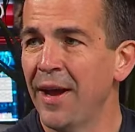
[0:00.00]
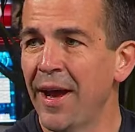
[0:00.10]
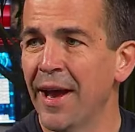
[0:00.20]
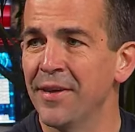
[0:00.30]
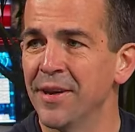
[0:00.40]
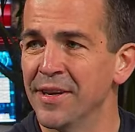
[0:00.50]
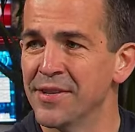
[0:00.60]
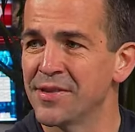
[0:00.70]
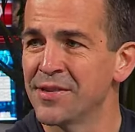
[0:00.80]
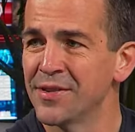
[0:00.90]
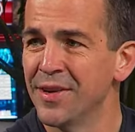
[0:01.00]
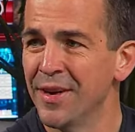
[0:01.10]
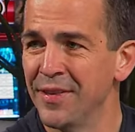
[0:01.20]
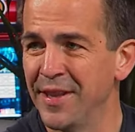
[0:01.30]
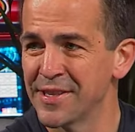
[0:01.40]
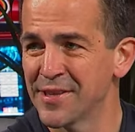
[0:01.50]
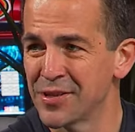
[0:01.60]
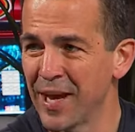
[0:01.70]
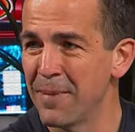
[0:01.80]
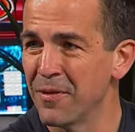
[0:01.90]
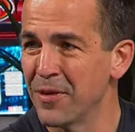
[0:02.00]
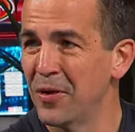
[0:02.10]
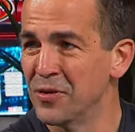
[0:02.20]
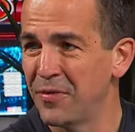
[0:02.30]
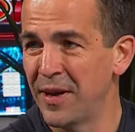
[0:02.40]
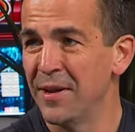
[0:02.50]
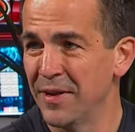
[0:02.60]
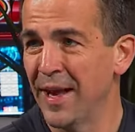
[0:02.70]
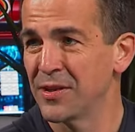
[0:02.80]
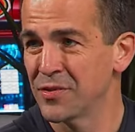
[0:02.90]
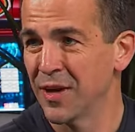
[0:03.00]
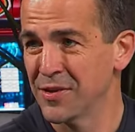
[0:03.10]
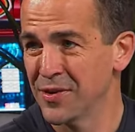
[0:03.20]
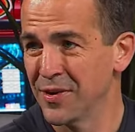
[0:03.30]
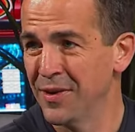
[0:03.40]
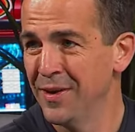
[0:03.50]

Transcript: and does this type of coach fit into that structure?